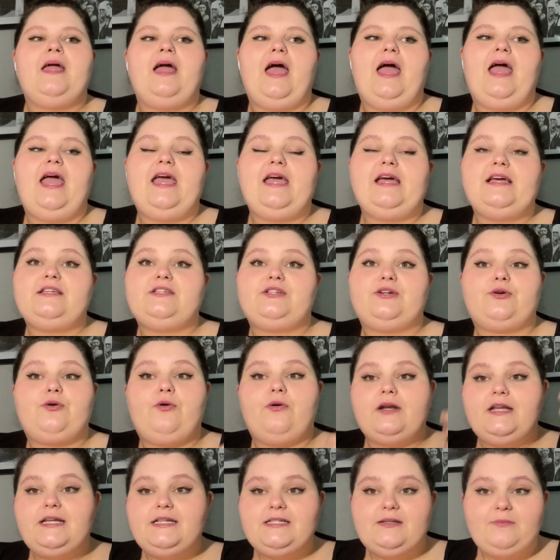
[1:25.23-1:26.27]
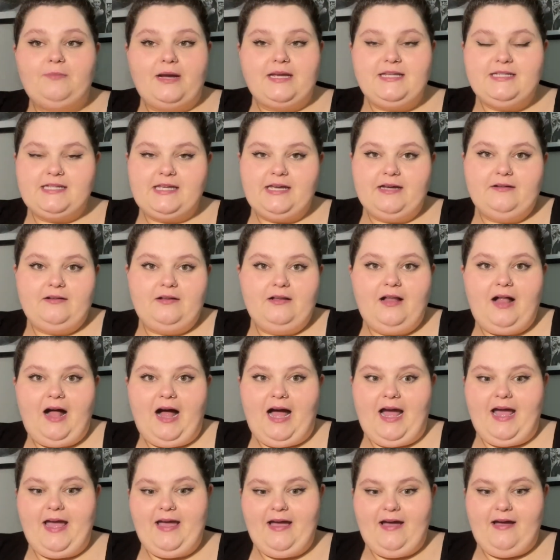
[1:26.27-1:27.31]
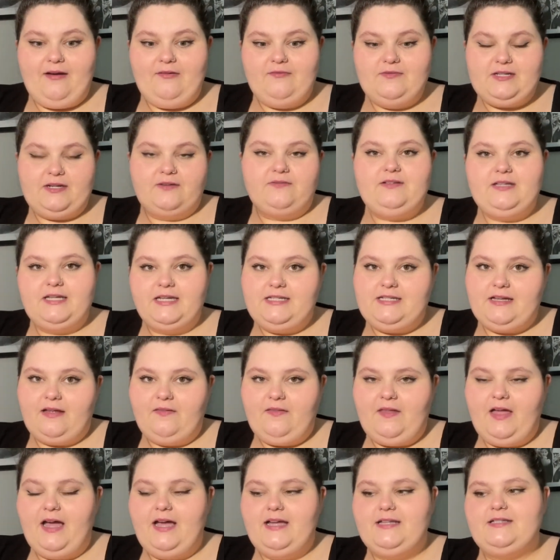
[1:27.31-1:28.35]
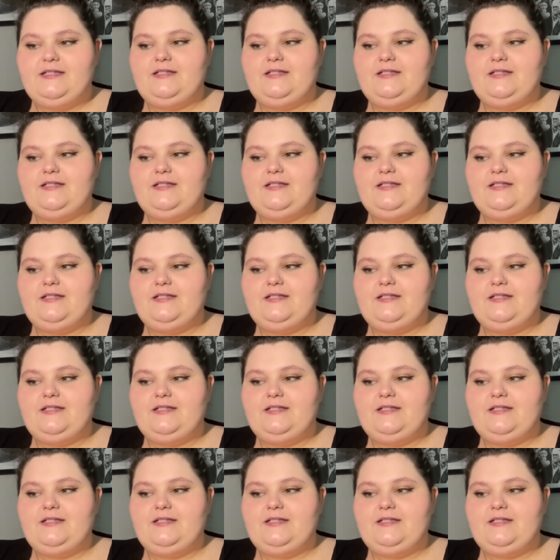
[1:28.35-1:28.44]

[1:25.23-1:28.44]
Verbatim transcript: And according to my scale, I have definitely done that.